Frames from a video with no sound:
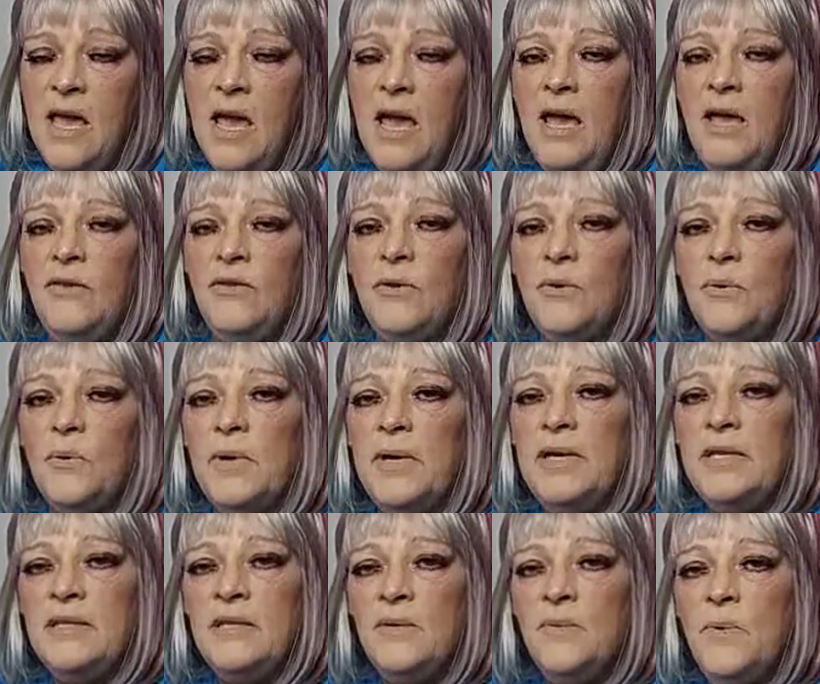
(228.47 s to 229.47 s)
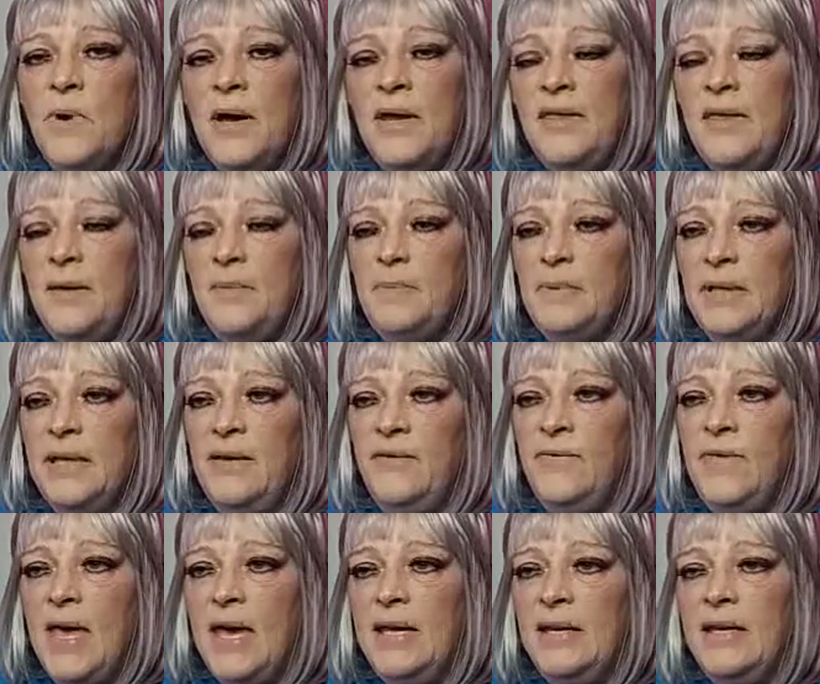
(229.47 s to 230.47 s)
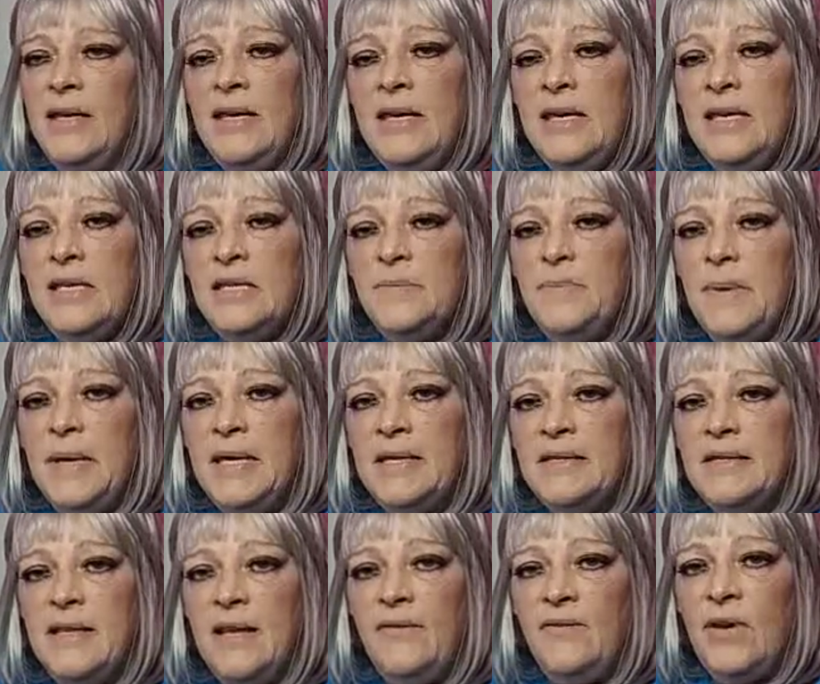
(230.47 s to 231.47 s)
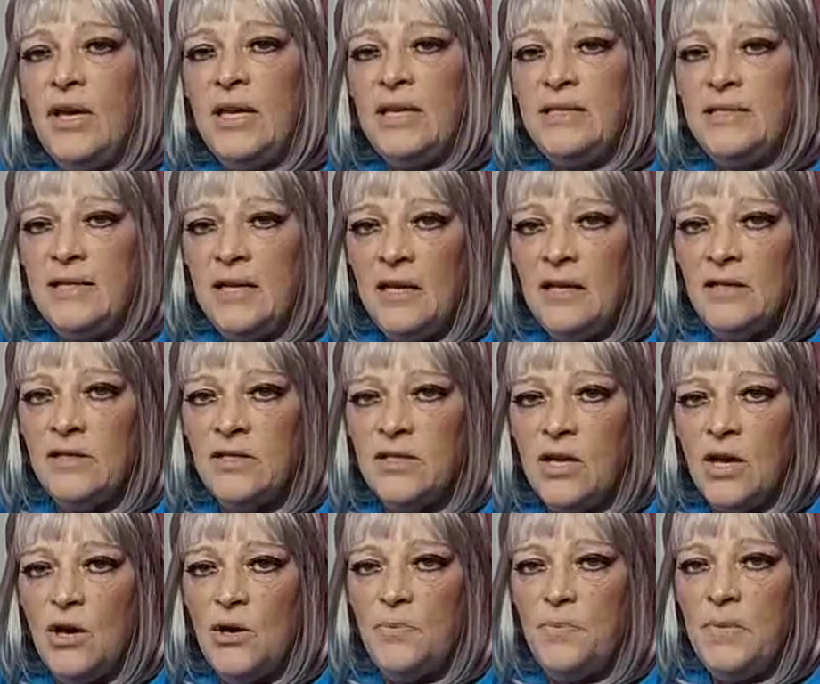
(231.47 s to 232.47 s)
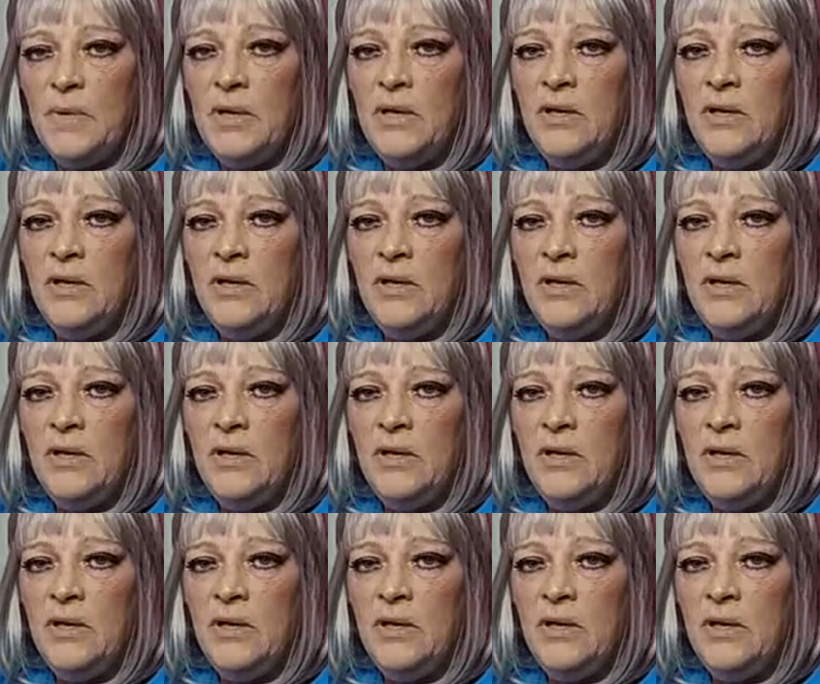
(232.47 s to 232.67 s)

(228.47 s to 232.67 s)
And the reason why they believe that is because they've got a telescope